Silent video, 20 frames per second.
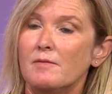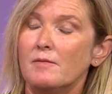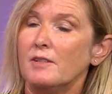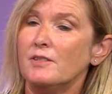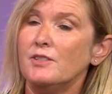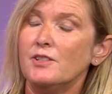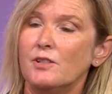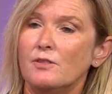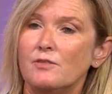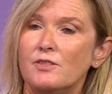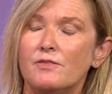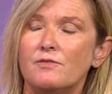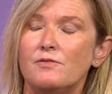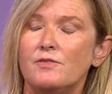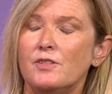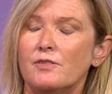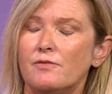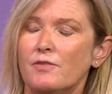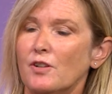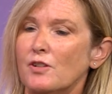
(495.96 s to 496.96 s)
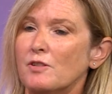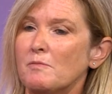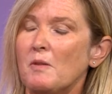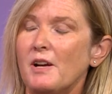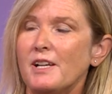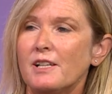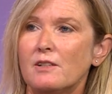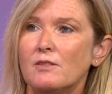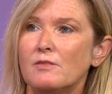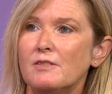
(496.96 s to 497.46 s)
you've heard
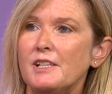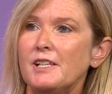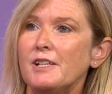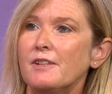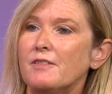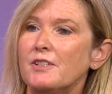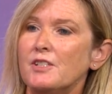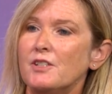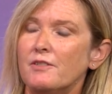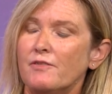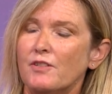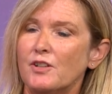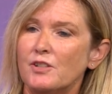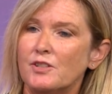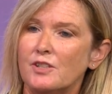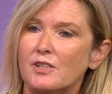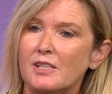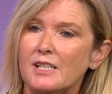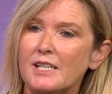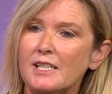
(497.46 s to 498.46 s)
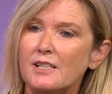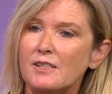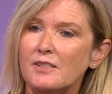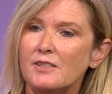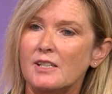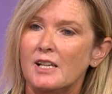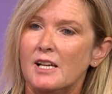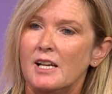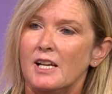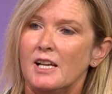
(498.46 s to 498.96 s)
Michael O'Leary and you've heard Aer
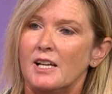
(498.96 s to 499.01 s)
Lingus.